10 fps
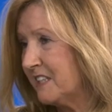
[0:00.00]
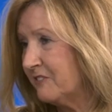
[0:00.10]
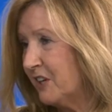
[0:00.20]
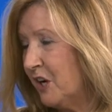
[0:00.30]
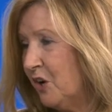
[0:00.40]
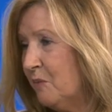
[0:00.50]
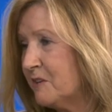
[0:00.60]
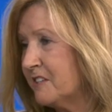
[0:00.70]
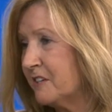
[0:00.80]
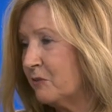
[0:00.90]
dinner at home
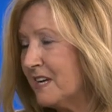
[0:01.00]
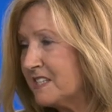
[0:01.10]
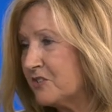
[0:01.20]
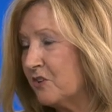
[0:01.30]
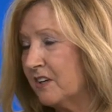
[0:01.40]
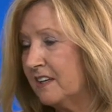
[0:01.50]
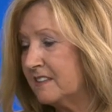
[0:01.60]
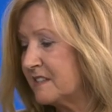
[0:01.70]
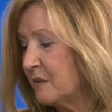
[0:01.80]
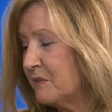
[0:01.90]
or in a restaurant
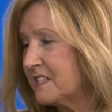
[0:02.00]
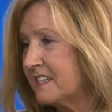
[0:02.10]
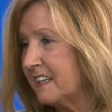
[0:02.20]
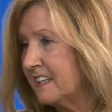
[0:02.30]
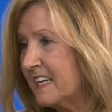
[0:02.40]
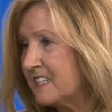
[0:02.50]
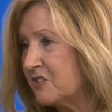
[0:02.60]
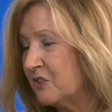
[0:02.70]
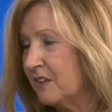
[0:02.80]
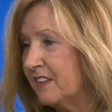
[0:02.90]
and someone's sitting
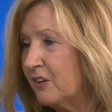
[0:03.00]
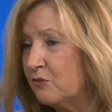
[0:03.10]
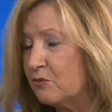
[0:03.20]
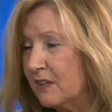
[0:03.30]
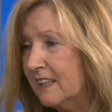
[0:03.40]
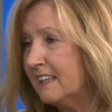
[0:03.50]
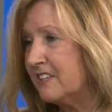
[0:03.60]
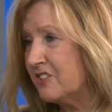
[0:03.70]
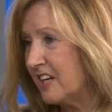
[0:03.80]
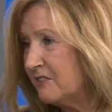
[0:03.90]
next to you and they're really
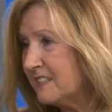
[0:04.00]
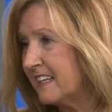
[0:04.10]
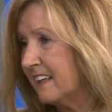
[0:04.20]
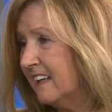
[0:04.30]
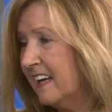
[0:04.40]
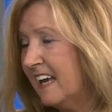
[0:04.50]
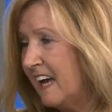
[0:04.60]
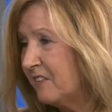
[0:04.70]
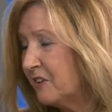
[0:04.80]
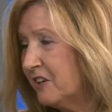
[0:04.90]
shouting
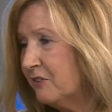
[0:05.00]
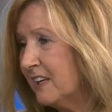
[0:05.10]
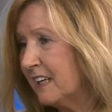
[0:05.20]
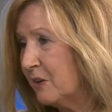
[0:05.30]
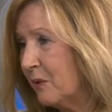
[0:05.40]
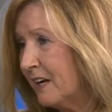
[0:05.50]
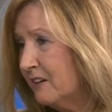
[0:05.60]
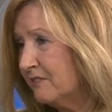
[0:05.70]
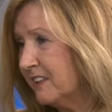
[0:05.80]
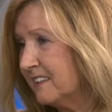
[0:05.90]
and they're not really aware
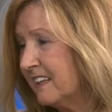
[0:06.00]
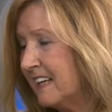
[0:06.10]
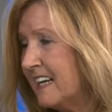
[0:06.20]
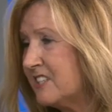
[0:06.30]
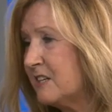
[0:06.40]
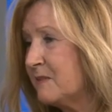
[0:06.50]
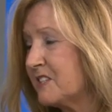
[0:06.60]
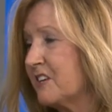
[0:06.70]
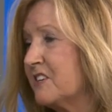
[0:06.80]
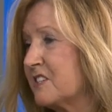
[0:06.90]
of it. And it actually
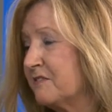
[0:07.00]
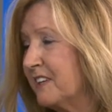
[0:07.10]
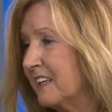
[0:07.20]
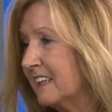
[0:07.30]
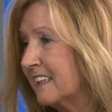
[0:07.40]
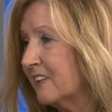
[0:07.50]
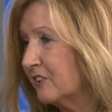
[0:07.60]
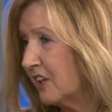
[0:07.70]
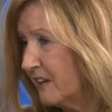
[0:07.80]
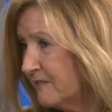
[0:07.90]
starts to feel a little
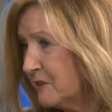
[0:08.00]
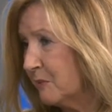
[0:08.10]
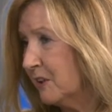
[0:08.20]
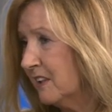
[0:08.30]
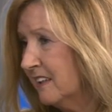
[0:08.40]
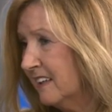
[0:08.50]
uncomfortable.